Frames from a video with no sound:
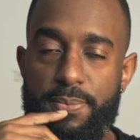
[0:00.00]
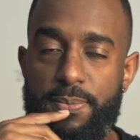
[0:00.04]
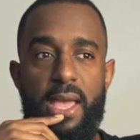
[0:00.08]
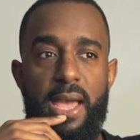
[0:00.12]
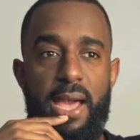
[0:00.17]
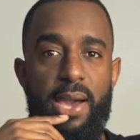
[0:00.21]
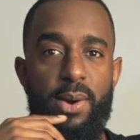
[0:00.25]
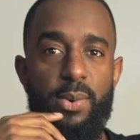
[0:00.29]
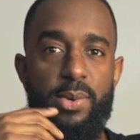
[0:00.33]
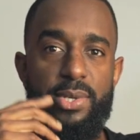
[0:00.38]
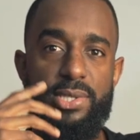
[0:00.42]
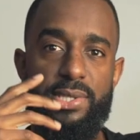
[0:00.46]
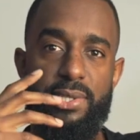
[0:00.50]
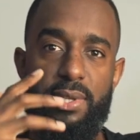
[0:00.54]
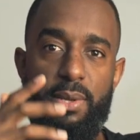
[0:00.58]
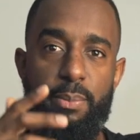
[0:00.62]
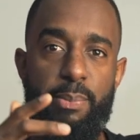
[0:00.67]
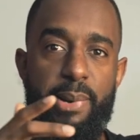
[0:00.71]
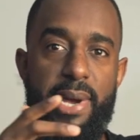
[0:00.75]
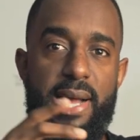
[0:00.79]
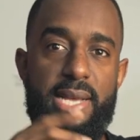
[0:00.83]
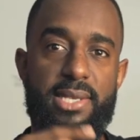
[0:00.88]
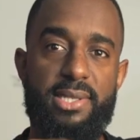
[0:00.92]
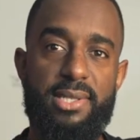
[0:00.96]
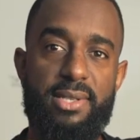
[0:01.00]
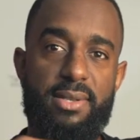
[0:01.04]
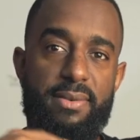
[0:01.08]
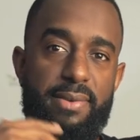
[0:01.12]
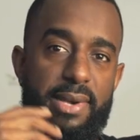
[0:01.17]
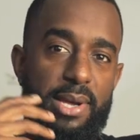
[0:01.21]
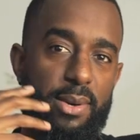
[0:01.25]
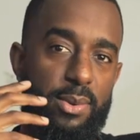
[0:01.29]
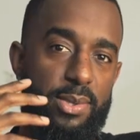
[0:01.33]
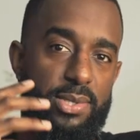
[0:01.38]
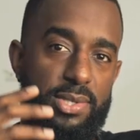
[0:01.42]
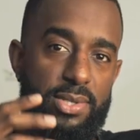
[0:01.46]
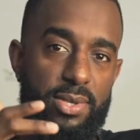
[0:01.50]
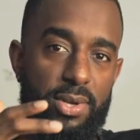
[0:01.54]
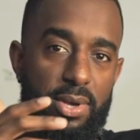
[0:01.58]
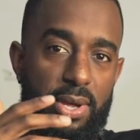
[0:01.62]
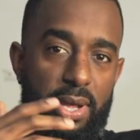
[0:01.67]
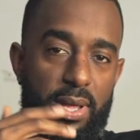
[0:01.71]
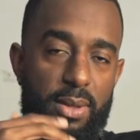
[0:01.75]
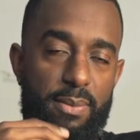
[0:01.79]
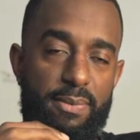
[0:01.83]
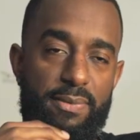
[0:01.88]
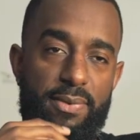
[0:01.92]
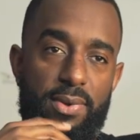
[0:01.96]
how we're still positive, how we're still
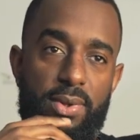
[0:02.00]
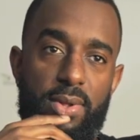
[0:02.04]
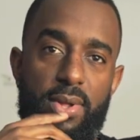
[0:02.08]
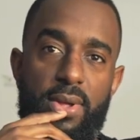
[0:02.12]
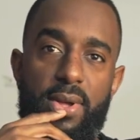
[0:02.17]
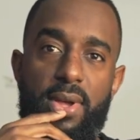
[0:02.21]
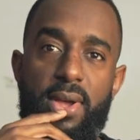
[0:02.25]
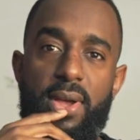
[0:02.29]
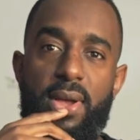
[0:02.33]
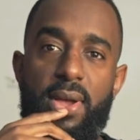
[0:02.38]
helpful,